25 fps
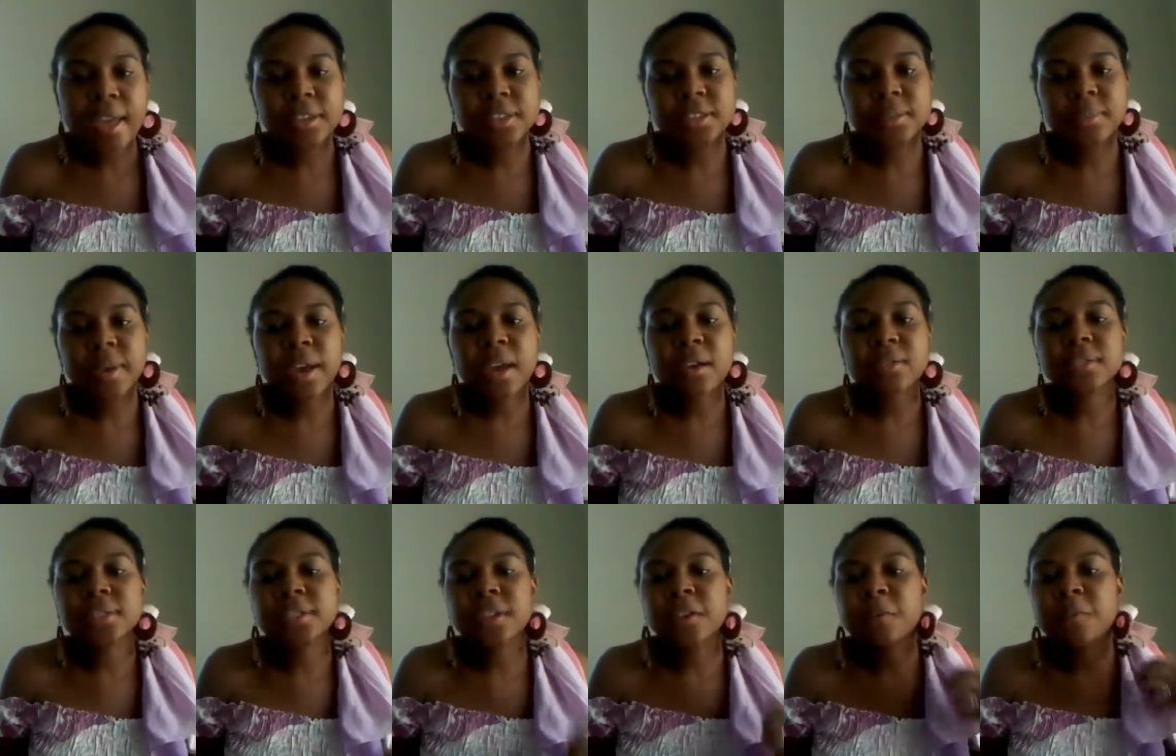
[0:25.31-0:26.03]
It's
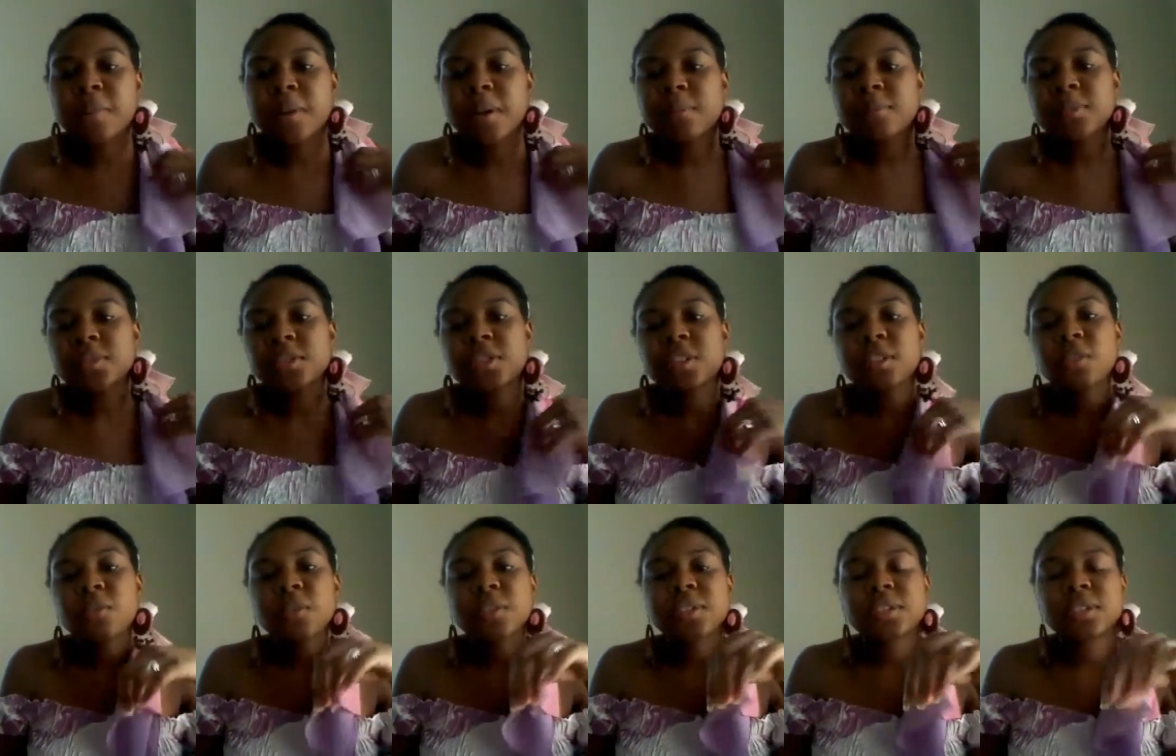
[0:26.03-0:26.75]
about
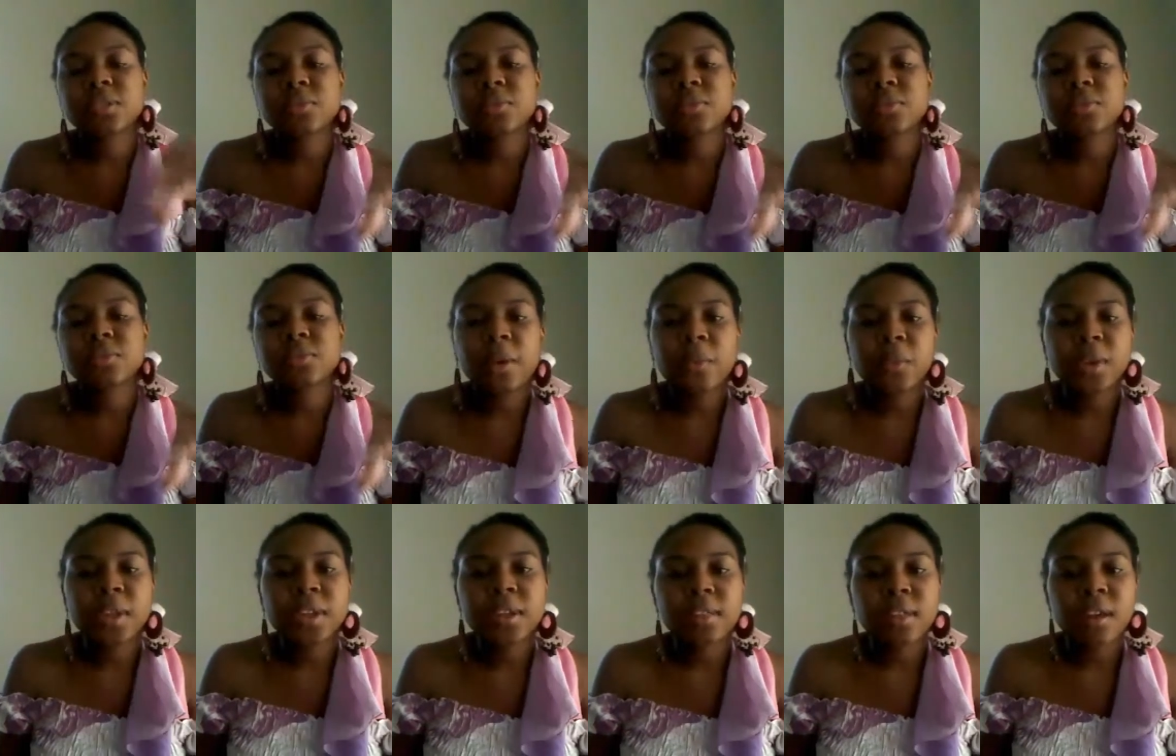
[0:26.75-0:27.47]
self-publishing, which is what my
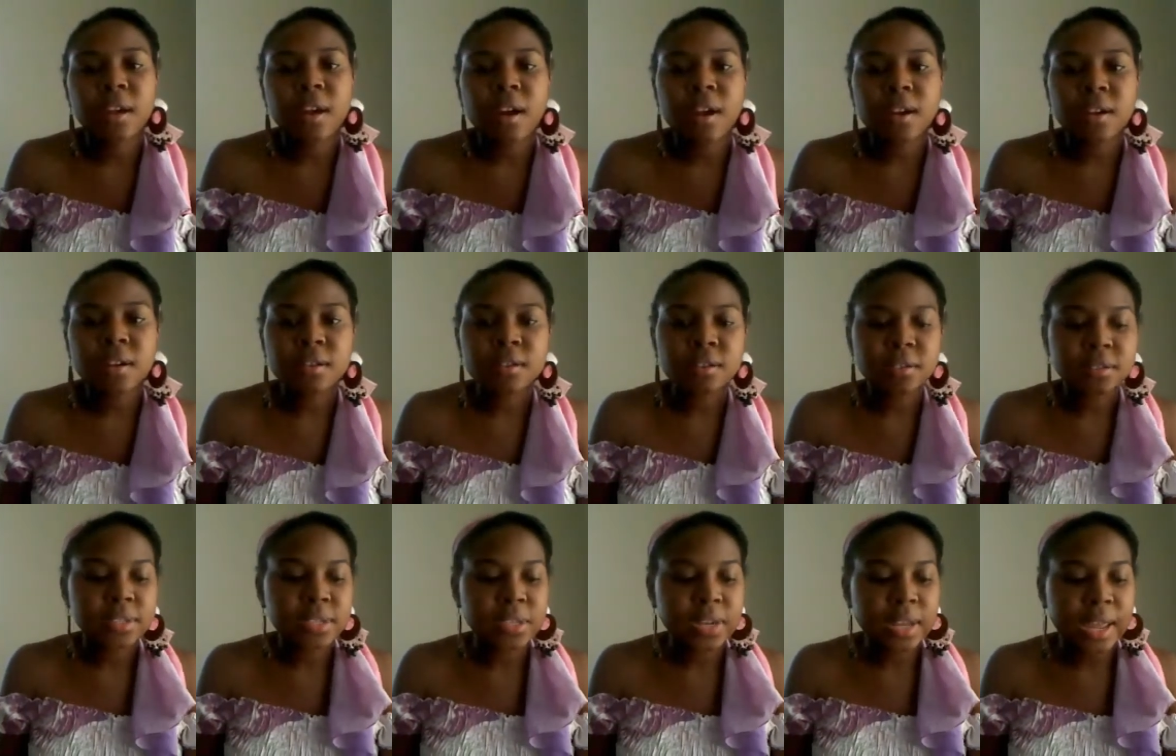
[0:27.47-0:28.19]
weekly
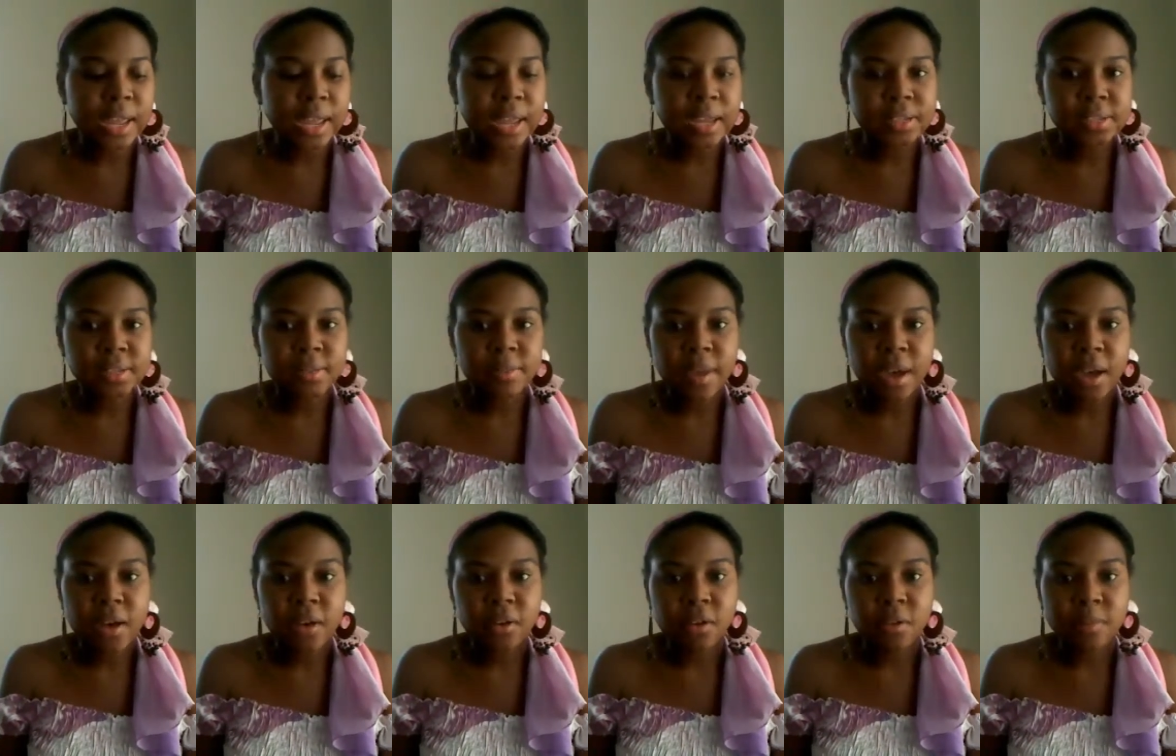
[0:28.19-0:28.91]
article today is
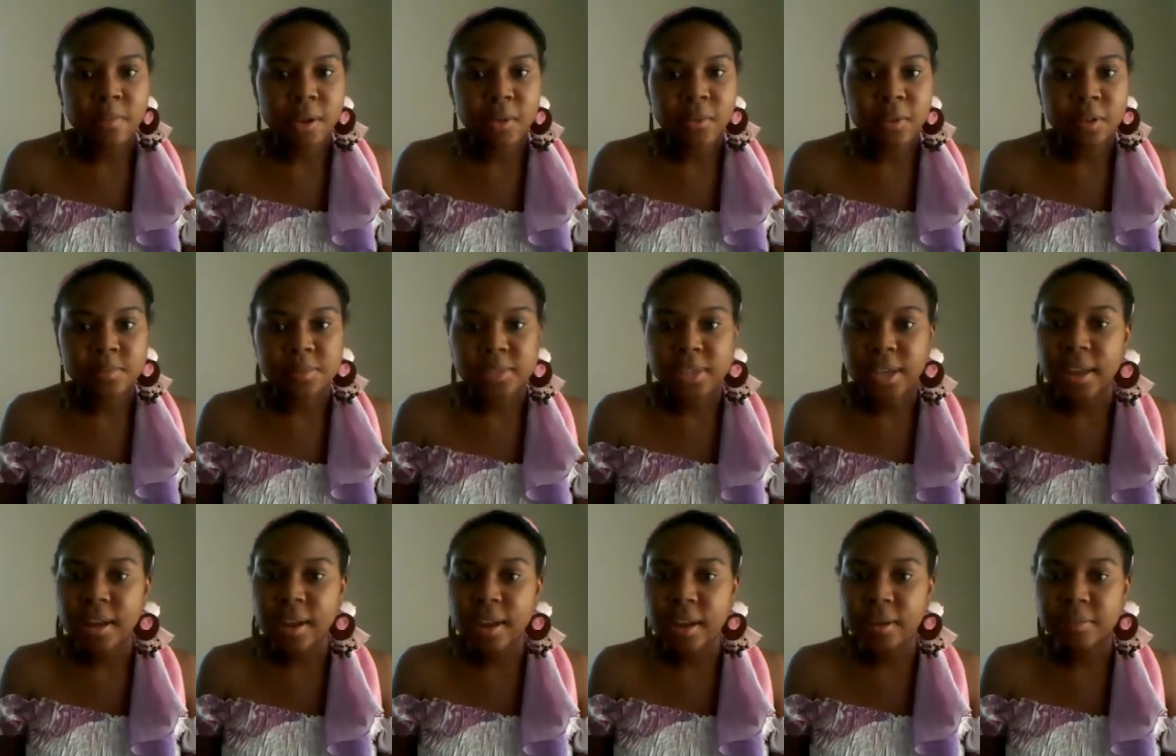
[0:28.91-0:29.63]
about on my website.